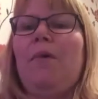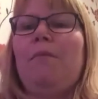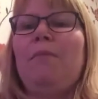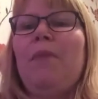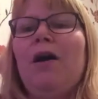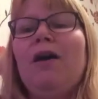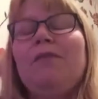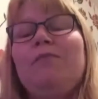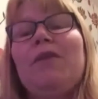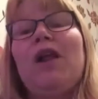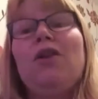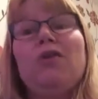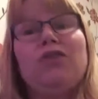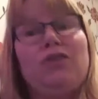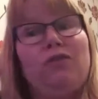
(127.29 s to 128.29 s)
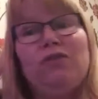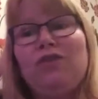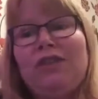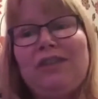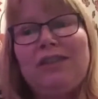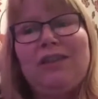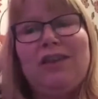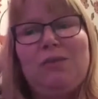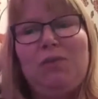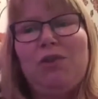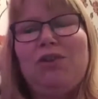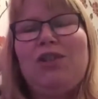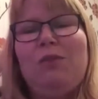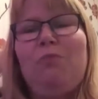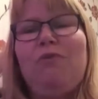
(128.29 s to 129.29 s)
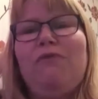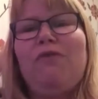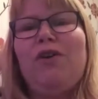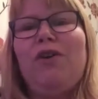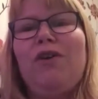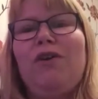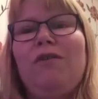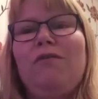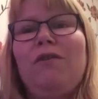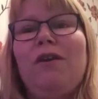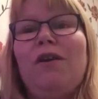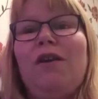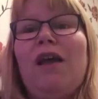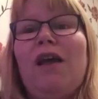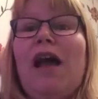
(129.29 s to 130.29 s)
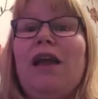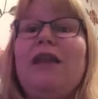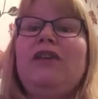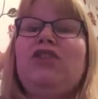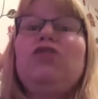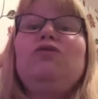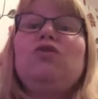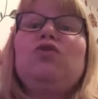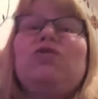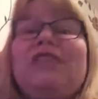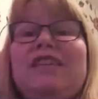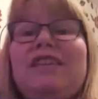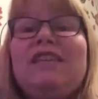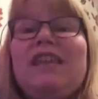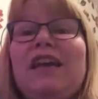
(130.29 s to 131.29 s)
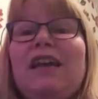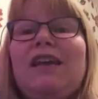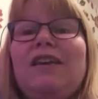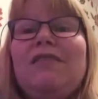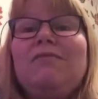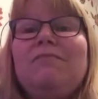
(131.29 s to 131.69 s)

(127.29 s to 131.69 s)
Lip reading: But a lot of the autistic community prefer Alex, who's autistic,